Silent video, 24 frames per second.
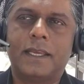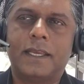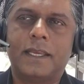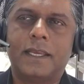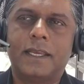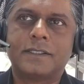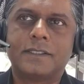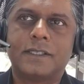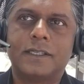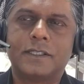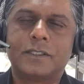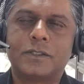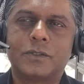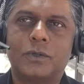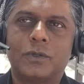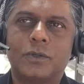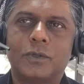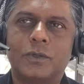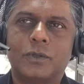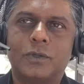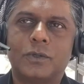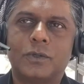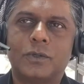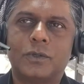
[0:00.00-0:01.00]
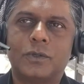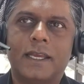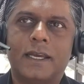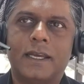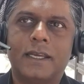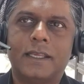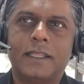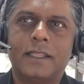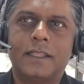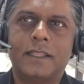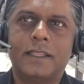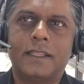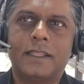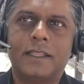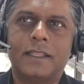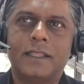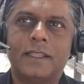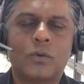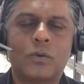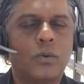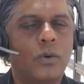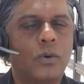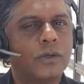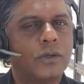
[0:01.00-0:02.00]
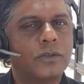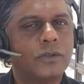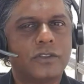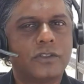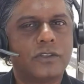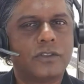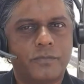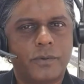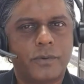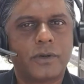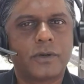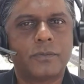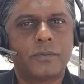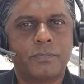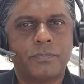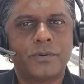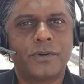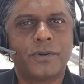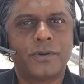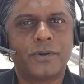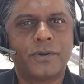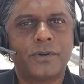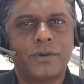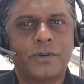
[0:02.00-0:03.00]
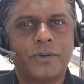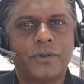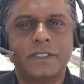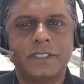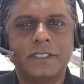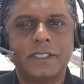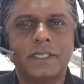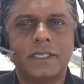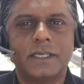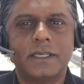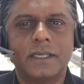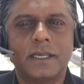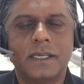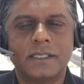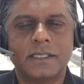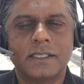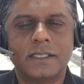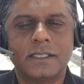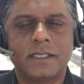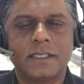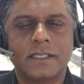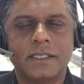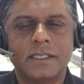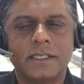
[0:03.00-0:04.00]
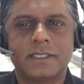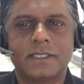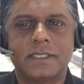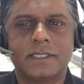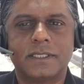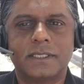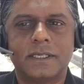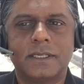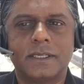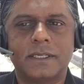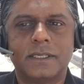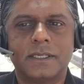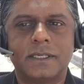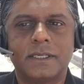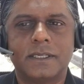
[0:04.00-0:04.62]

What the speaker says: Let's talk about AI in the quadrant of productivity and simplicity.